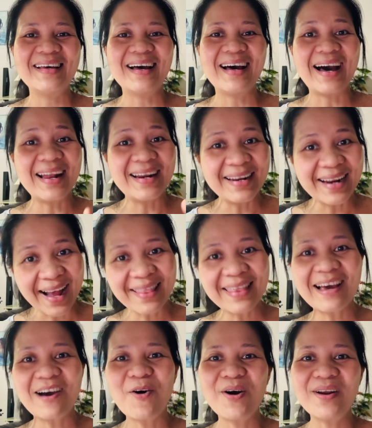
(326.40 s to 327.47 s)

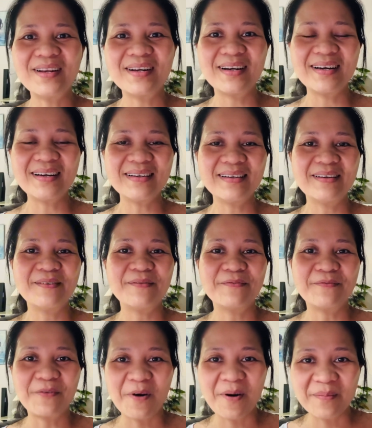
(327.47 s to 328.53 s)
another order
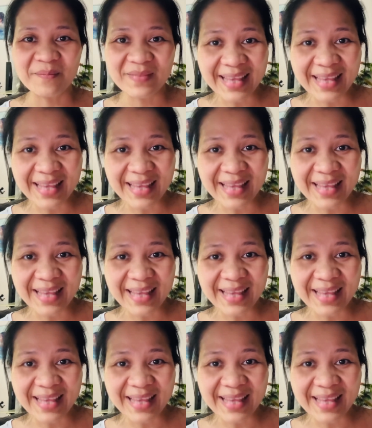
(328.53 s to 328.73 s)
from